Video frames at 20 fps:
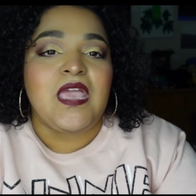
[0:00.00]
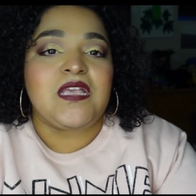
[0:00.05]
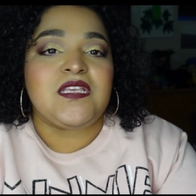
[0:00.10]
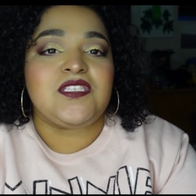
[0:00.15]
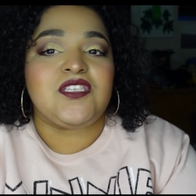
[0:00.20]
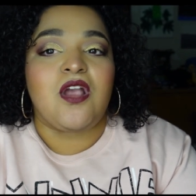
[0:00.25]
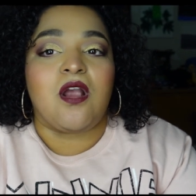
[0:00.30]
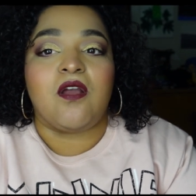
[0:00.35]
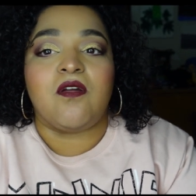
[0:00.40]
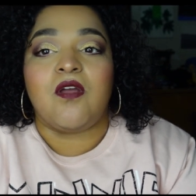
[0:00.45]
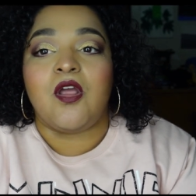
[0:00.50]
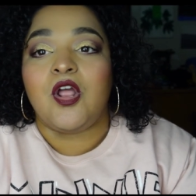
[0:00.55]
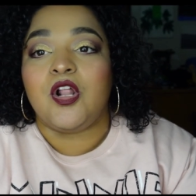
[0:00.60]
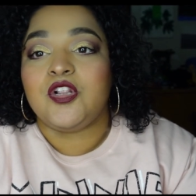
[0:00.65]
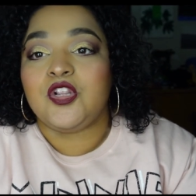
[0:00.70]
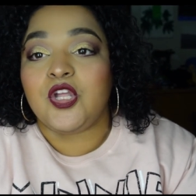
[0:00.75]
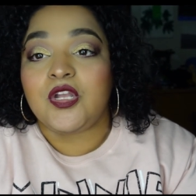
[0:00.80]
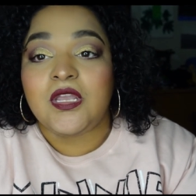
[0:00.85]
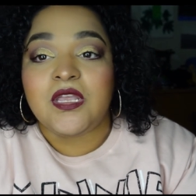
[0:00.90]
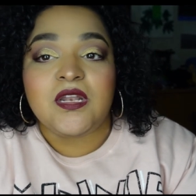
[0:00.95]
is start
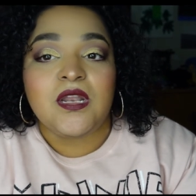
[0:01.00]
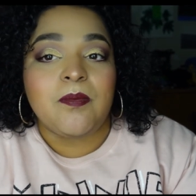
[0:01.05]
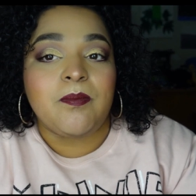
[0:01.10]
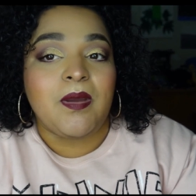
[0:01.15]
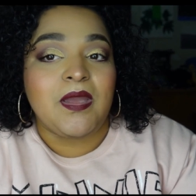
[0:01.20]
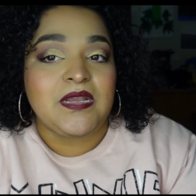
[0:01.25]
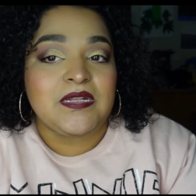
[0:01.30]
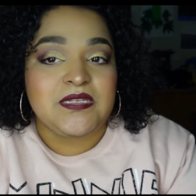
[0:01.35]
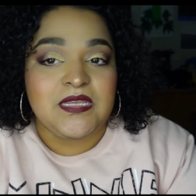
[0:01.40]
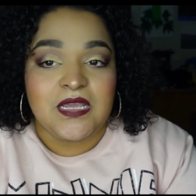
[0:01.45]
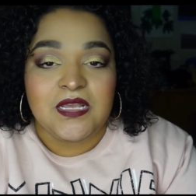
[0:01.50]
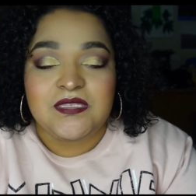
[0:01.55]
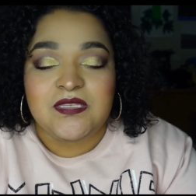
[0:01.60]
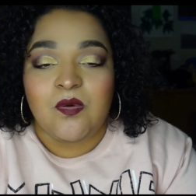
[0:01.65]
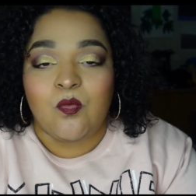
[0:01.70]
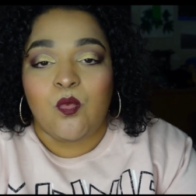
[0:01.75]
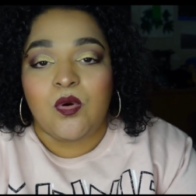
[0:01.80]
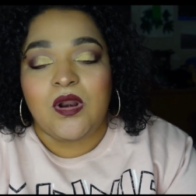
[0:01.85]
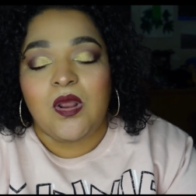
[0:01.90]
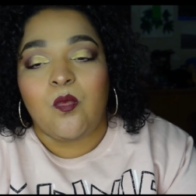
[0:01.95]
looking up ideas
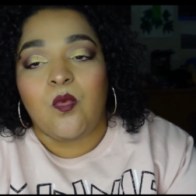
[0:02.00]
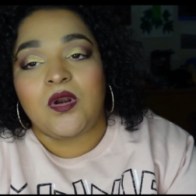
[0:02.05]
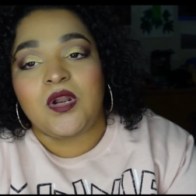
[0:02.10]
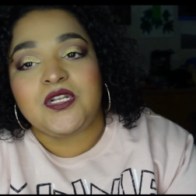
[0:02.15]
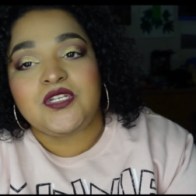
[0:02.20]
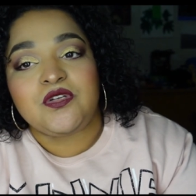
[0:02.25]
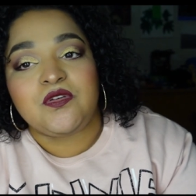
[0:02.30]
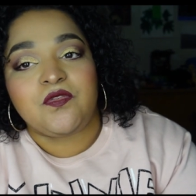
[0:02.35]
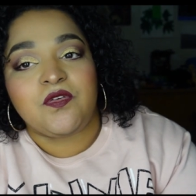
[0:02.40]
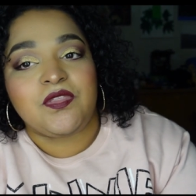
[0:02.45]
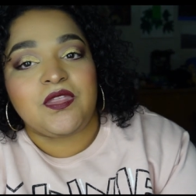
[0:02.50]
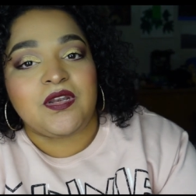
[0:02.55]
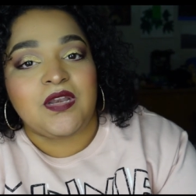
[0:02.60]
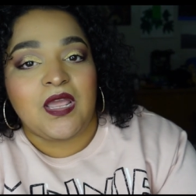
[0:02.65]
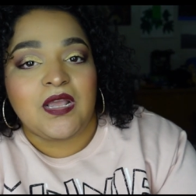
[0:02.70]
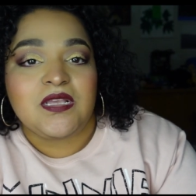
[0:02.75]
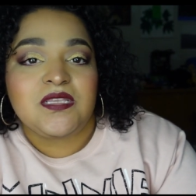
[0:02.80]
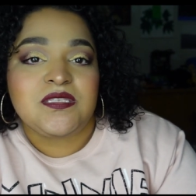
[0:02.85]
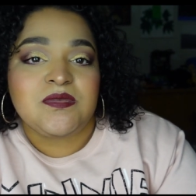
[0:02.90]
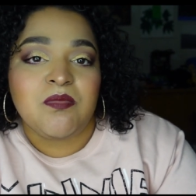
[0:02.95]
on what I want to do for the
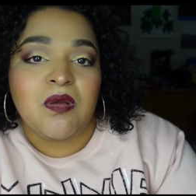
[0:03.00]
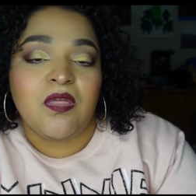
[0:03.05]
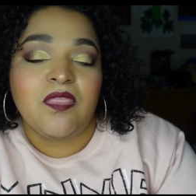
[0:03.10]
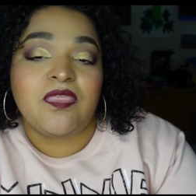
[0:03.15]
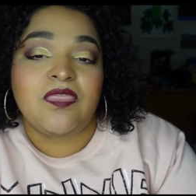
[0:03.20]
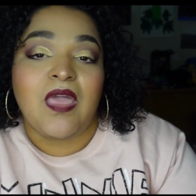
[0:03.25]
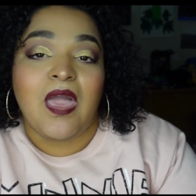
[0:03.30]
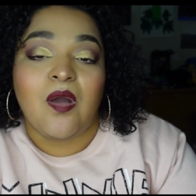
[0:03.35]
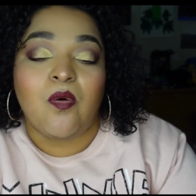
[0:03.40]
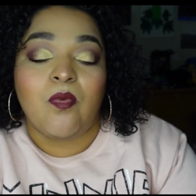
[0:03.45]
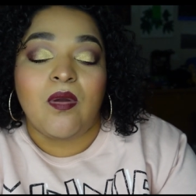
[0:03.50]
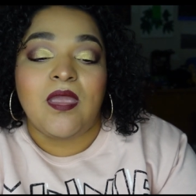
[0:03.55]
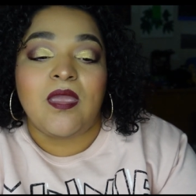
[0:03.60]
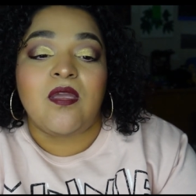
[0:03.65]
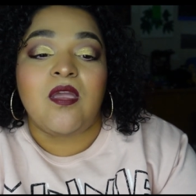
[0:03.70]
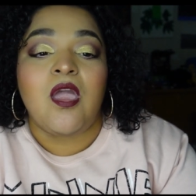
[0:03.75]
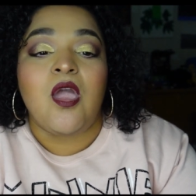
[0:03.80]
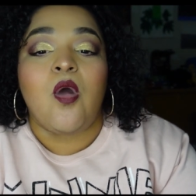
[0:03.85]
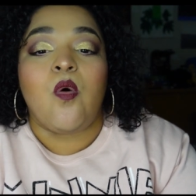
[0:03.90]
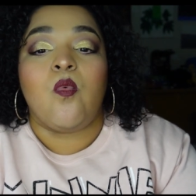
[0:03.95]
next month. That
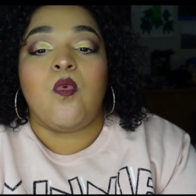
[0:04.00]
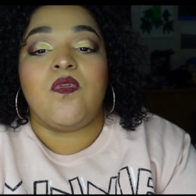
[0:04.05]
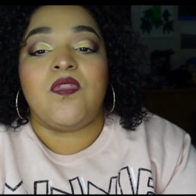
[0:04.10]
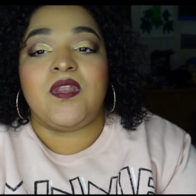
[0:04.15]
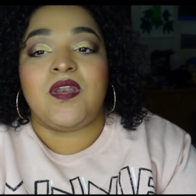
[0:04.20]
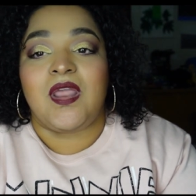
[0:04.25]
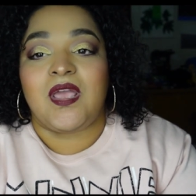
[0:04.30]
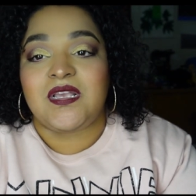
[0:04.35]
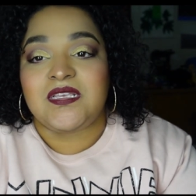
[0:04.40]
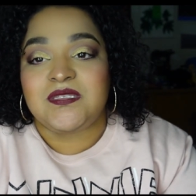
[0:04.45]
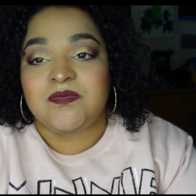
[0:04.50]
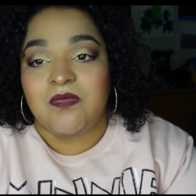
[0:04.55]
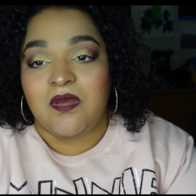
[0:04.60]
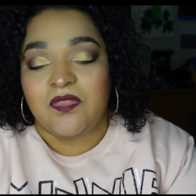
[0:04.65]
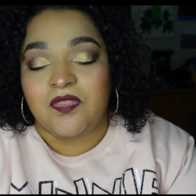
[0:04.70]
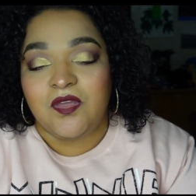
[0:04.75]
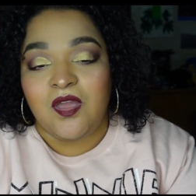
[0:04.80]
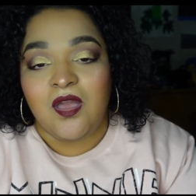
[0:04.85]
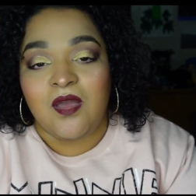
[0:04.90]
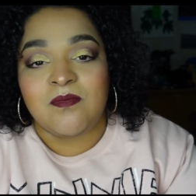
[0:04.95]
way, when the next
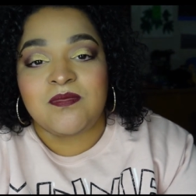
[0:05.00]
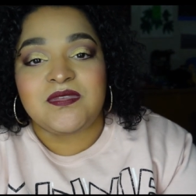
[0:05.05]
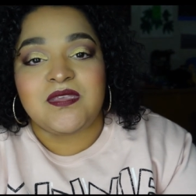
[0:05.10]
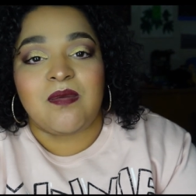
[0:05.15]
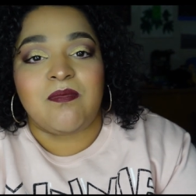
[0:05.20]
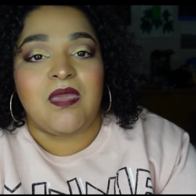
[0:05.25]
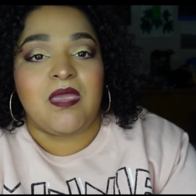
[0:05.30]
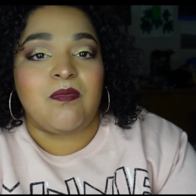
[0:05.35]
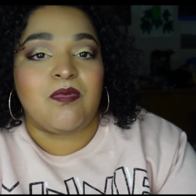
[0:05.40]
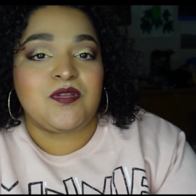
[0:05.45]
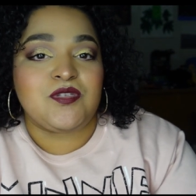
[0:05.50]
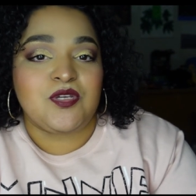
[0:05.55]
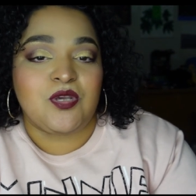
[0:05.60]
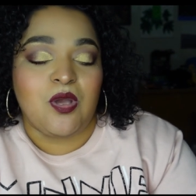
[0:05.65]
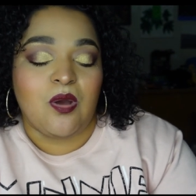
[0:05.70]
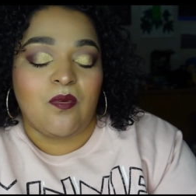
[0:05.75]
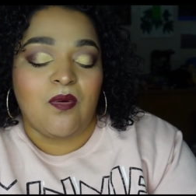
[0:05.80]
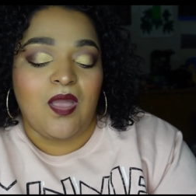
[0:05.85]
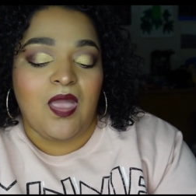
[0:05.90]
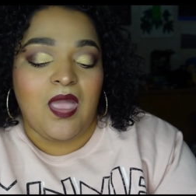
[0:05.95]
month comes, I'm able to
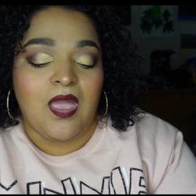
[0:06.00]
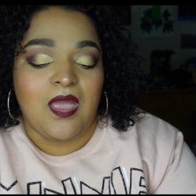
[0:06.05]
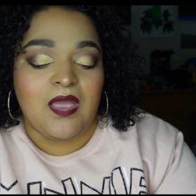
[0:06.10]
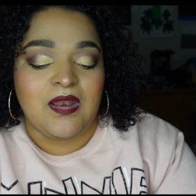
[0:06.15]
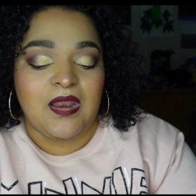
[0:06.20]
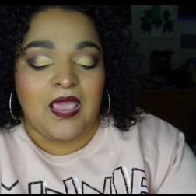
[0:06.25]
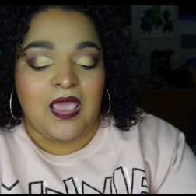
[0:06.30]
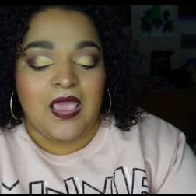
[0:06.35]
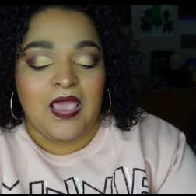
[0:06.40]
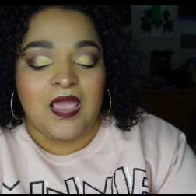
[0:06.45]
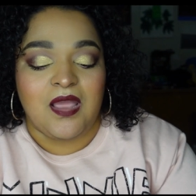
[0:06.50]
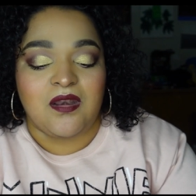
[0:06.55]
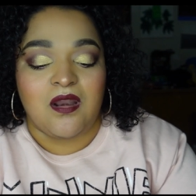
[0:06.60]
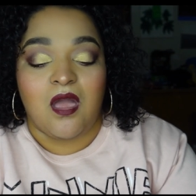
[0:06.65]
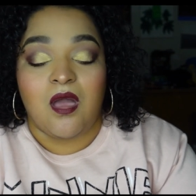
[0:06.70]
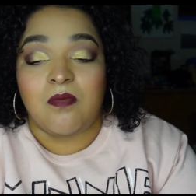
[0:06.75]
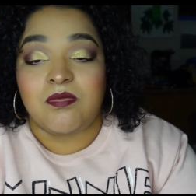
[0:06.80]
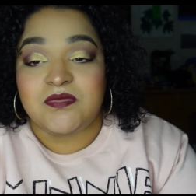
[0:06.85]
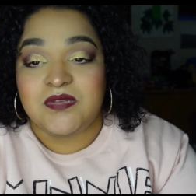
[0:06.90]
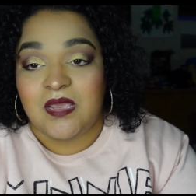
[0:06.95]
go ahead and
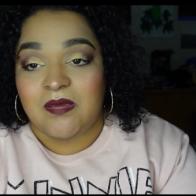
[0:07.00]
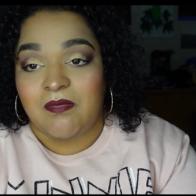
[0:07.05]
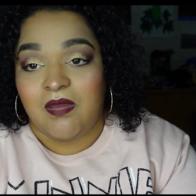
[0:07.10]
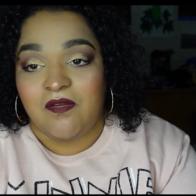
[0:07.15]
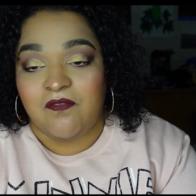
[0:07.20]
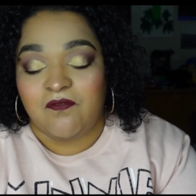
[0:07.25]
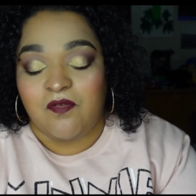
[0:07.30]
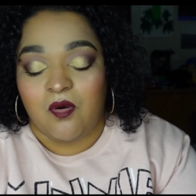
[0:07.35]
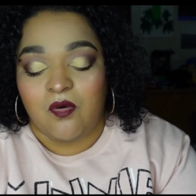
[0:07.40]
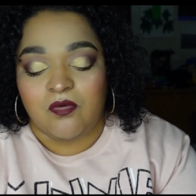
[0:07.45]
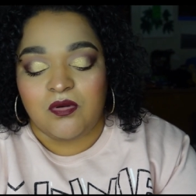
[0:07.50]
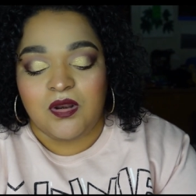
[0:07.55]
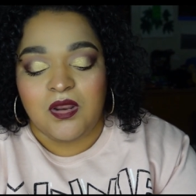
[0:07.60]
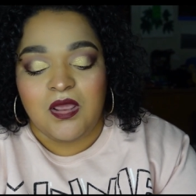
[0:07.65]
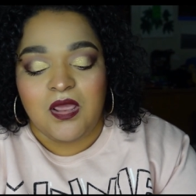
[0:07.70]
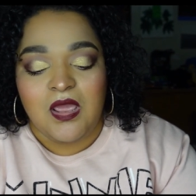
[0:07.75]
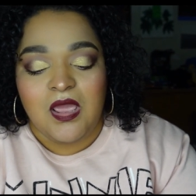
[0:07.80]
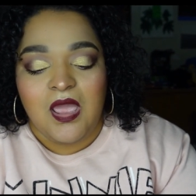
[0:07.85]
update my phone.